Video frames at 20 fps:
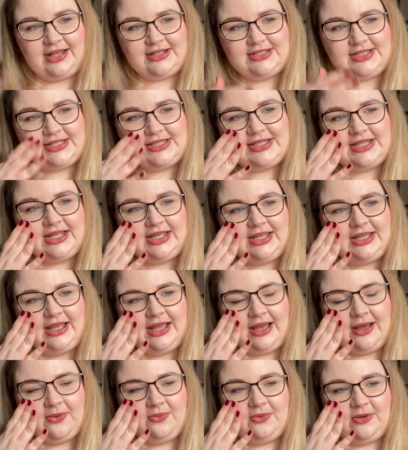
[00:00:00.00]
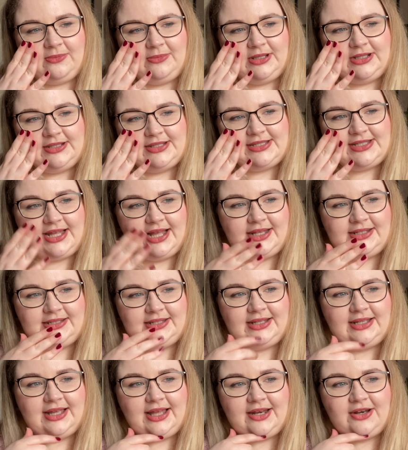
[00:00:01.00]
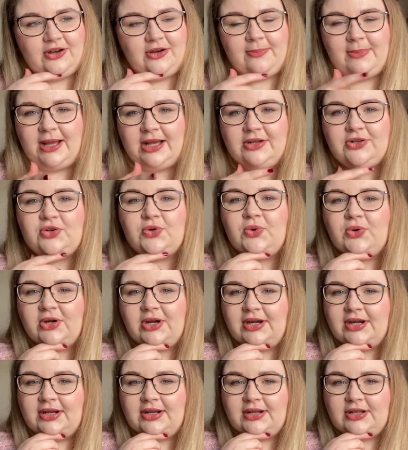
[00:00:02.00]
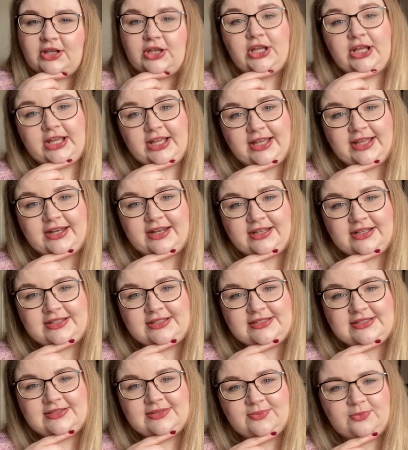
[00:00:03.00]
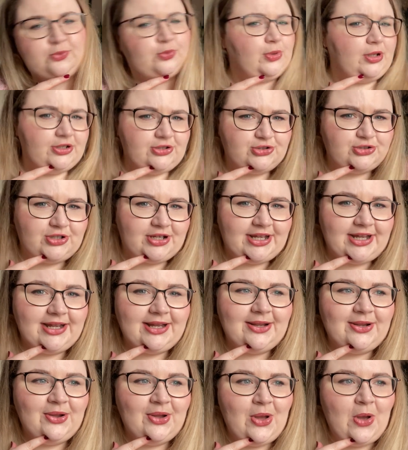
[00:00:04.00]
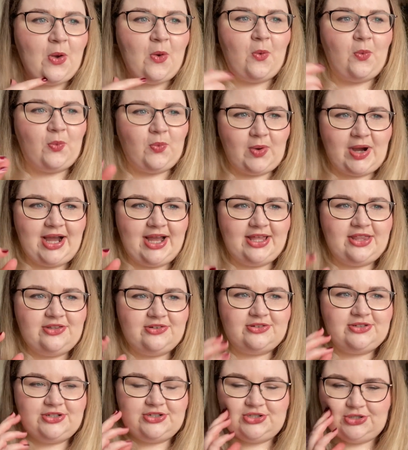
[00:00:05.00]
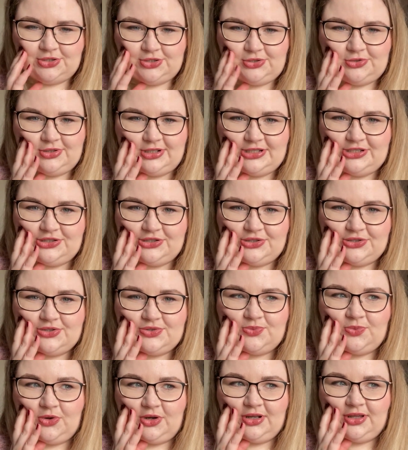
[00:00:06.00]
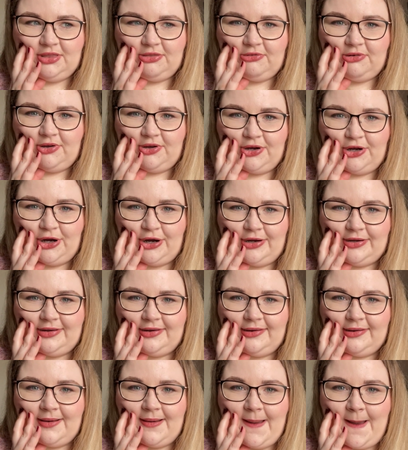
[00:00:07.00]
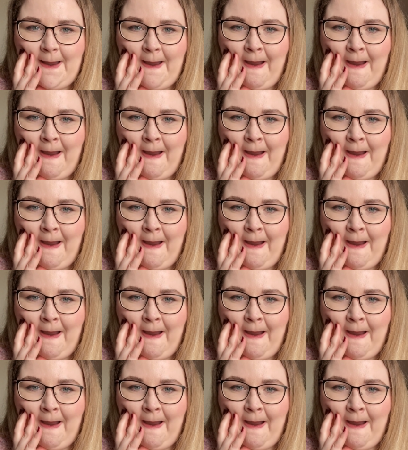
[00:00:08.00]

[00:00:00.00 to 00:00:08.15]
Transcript: to see a woman standing at her back door, looking at us, wondering why there are two strangers walking through her garden.